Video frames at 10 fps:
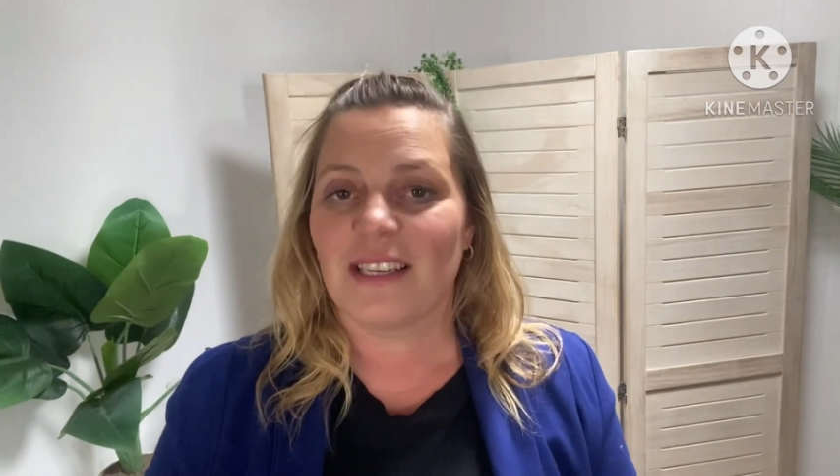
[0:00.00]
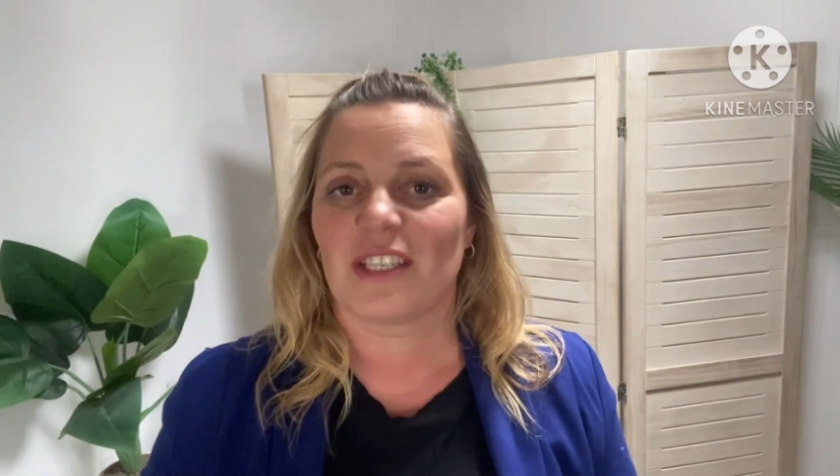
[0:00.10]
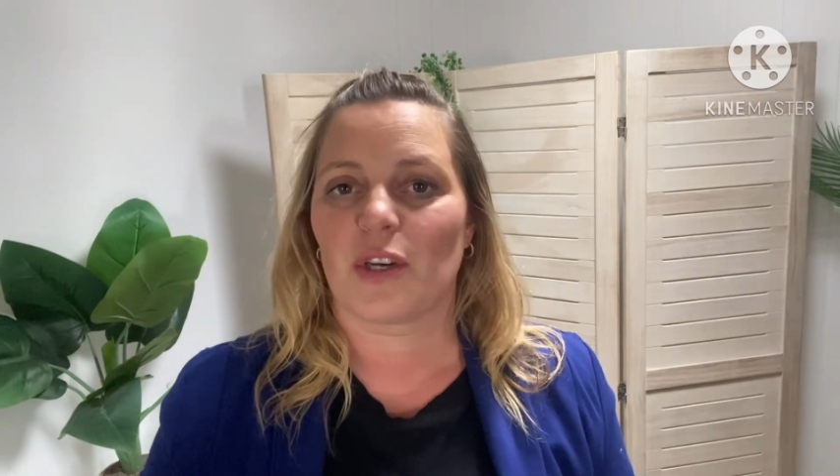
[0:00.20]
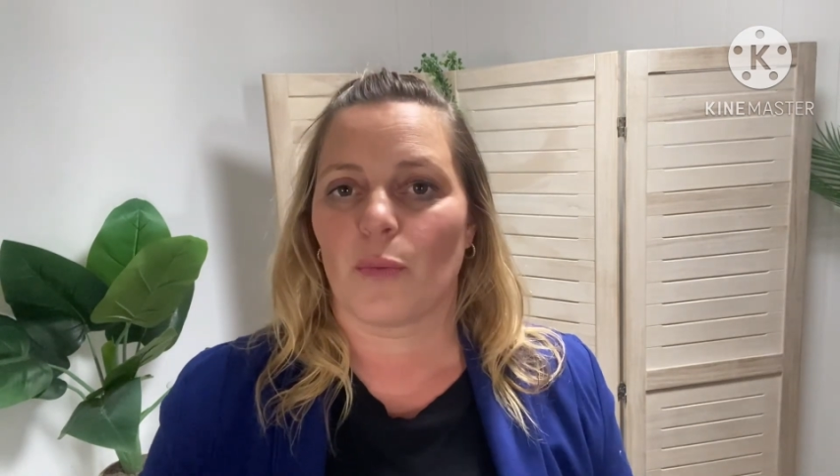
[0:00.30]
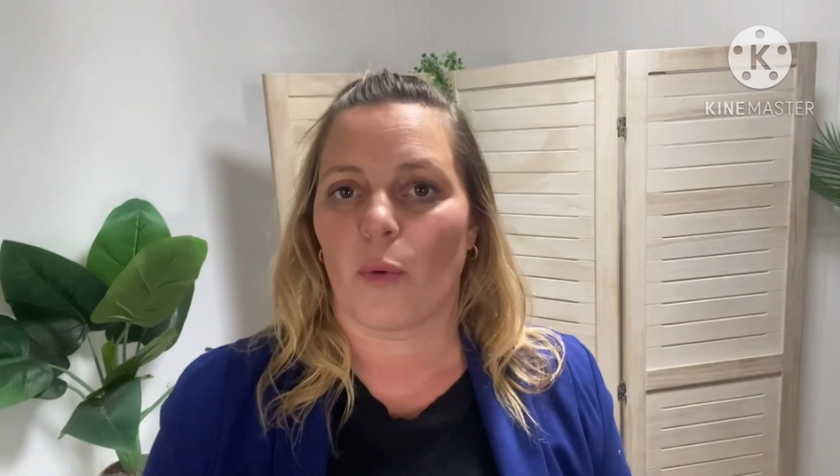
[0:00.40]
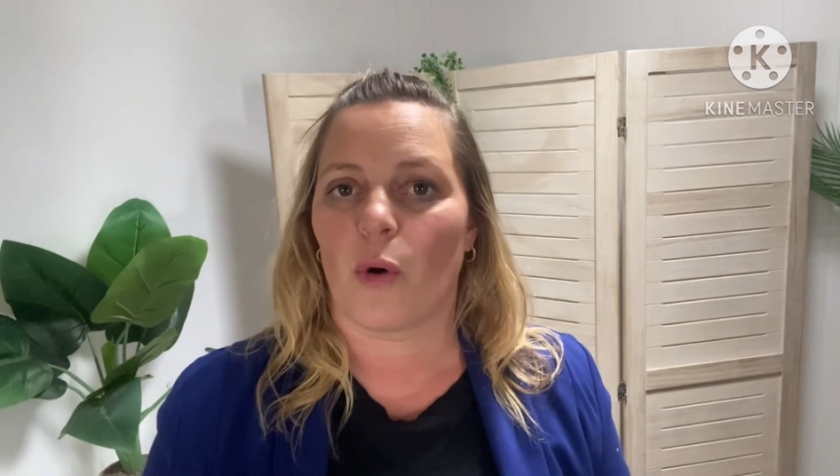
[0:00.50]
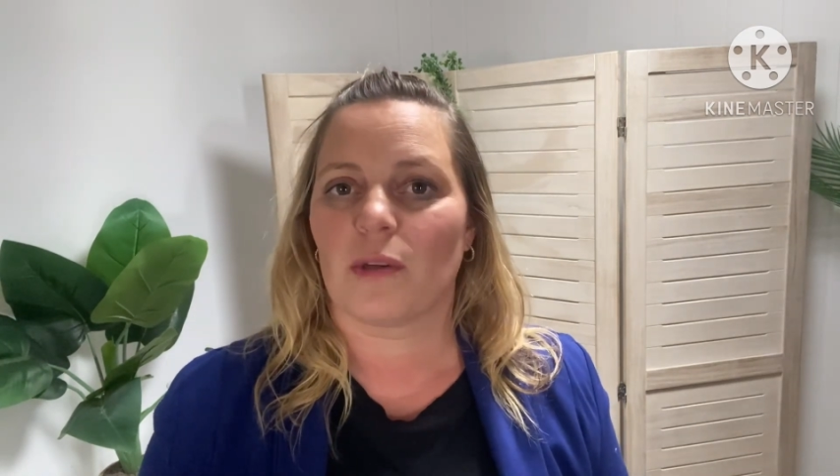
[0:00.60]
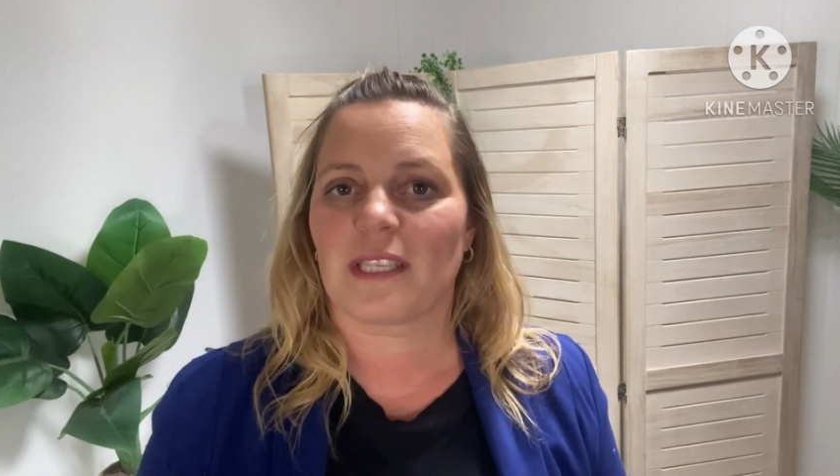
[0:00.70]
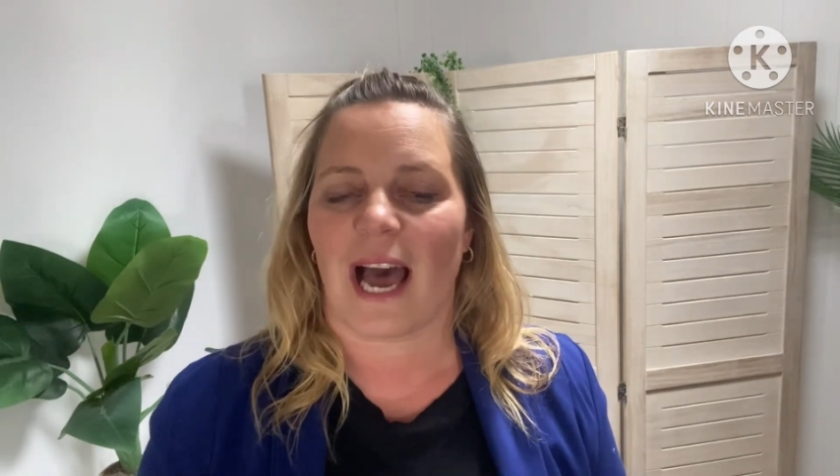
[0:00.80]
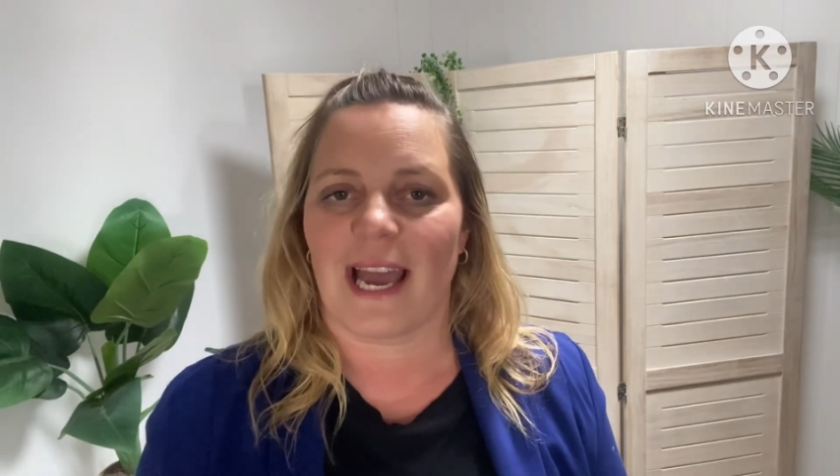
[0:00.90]

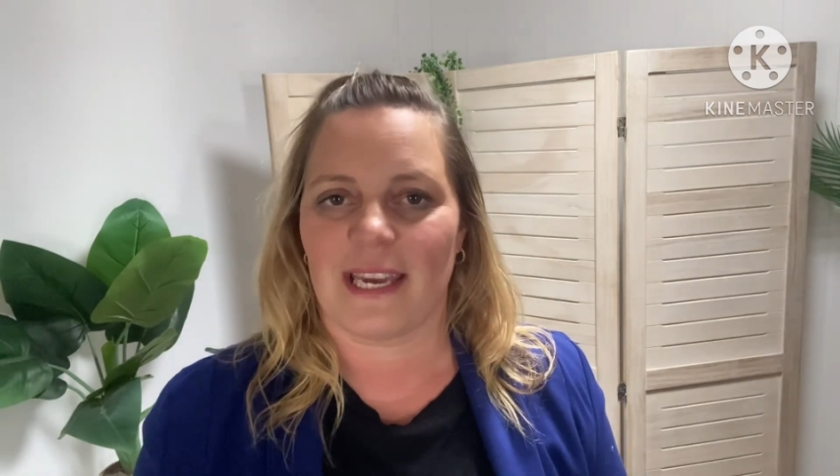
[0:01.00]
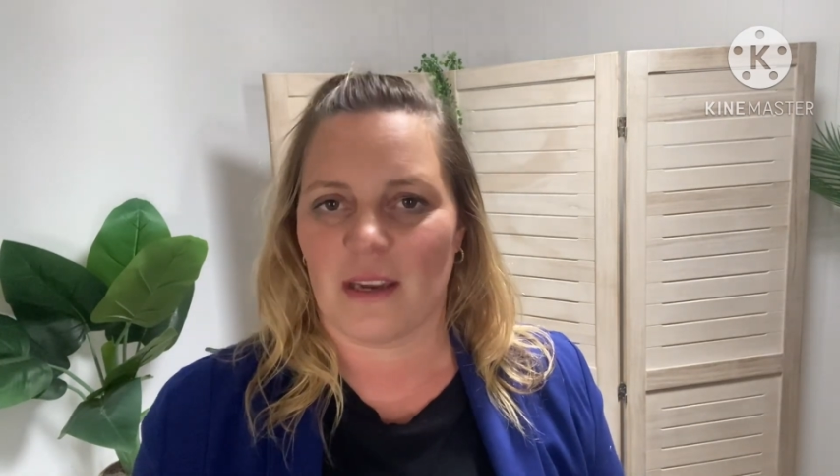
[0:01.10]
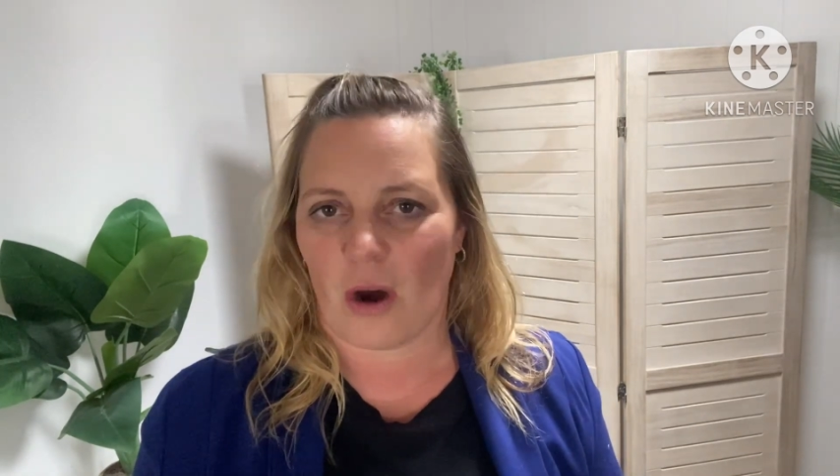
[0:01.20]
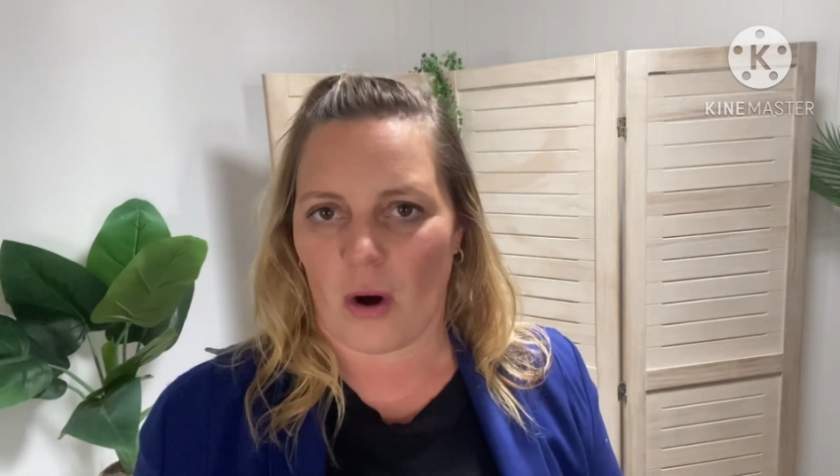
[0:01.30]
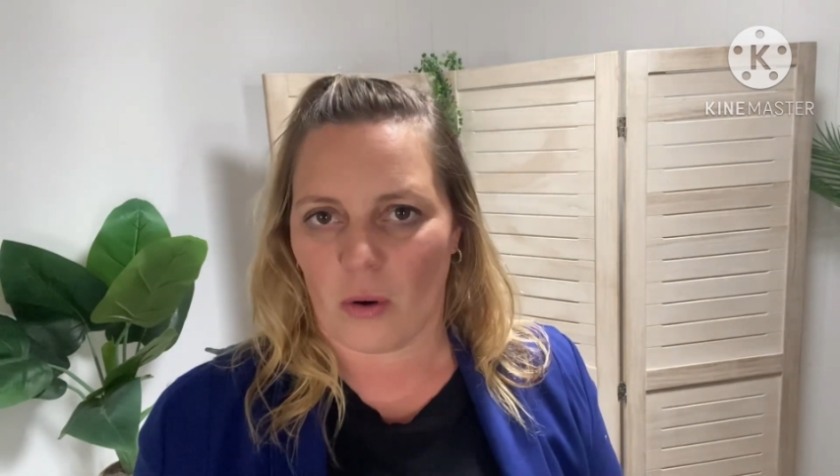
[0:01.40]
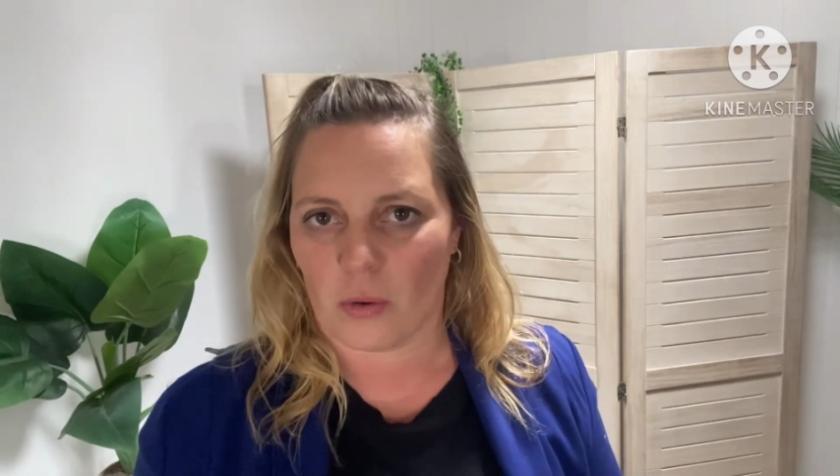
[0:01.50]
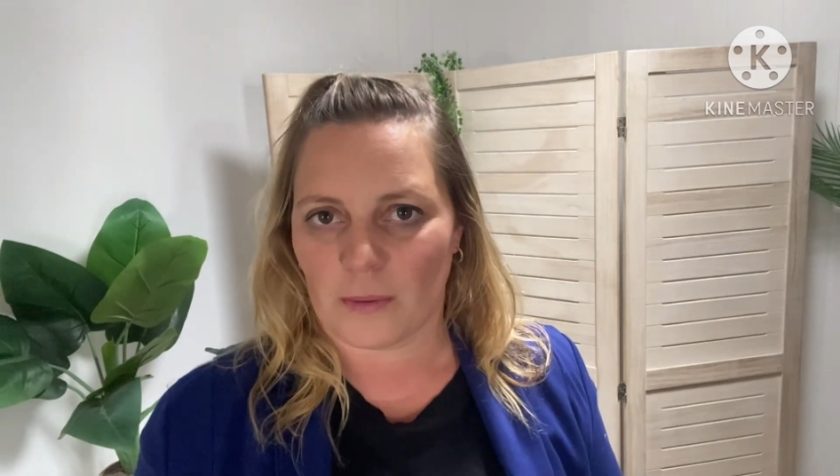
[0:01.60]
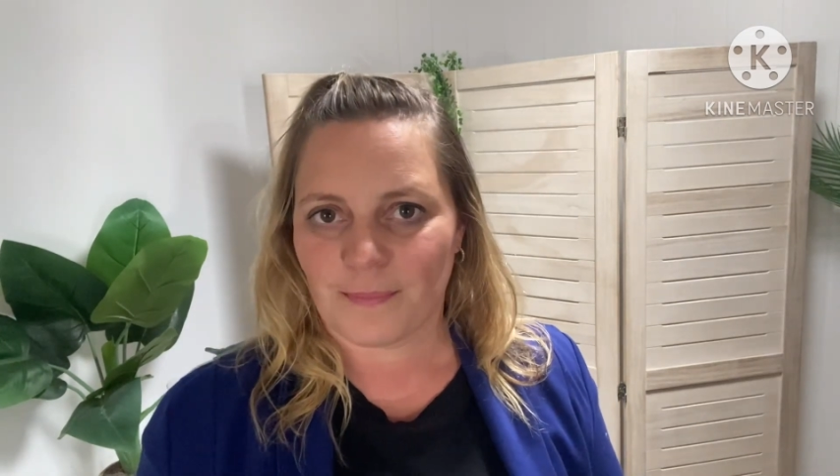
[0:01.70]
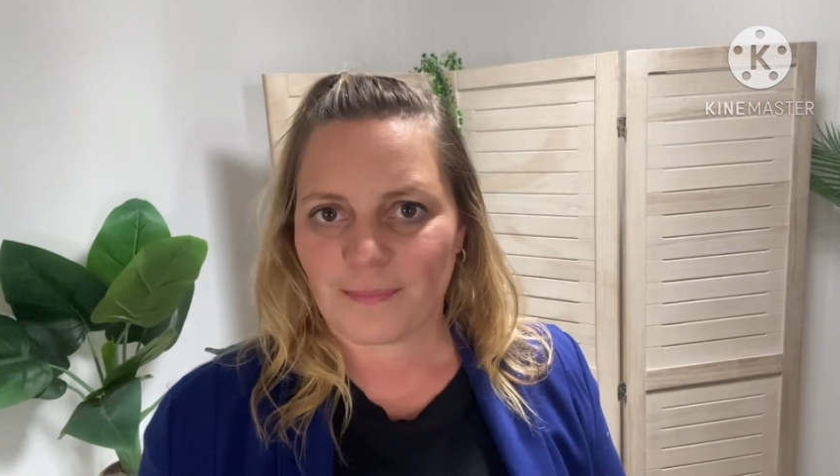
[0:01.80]
towards a goal.